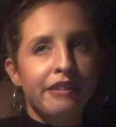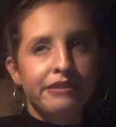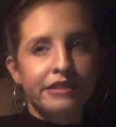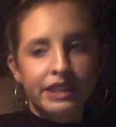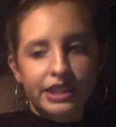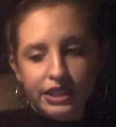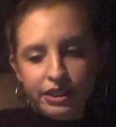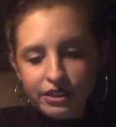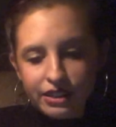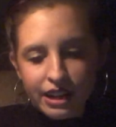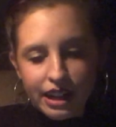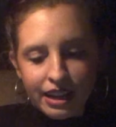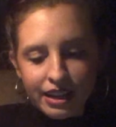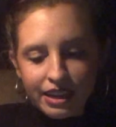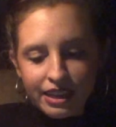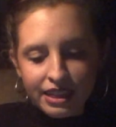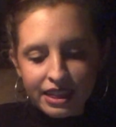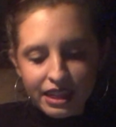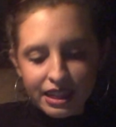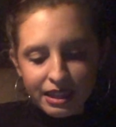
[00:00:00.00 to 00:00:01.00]
I feel like you're not,
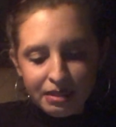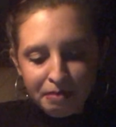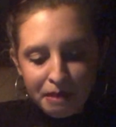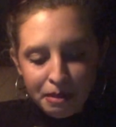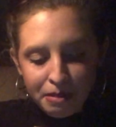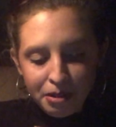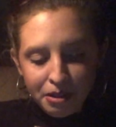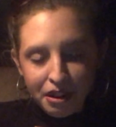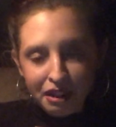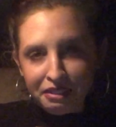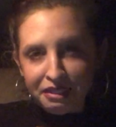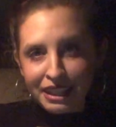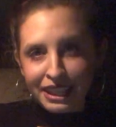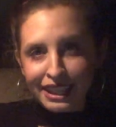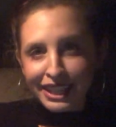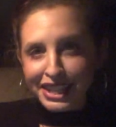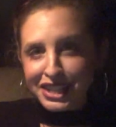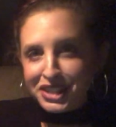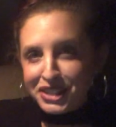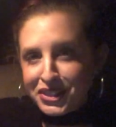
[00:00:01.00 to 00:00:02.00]
maybe you're not
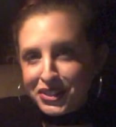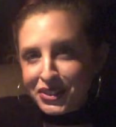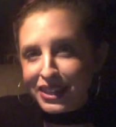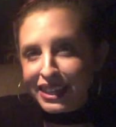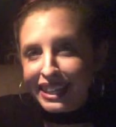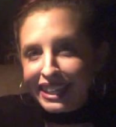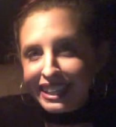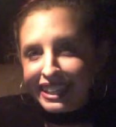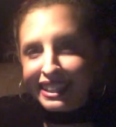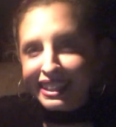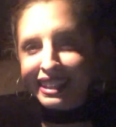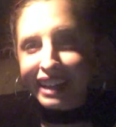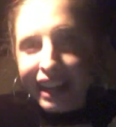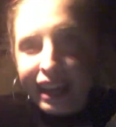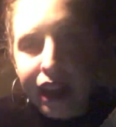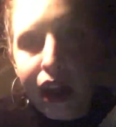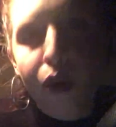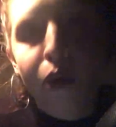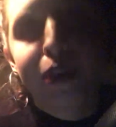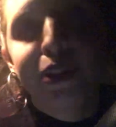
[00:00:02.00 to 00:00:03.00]
thinking straight,
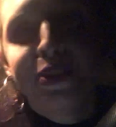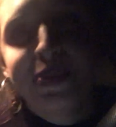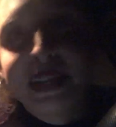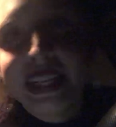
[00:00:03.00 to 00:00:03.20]
I, or you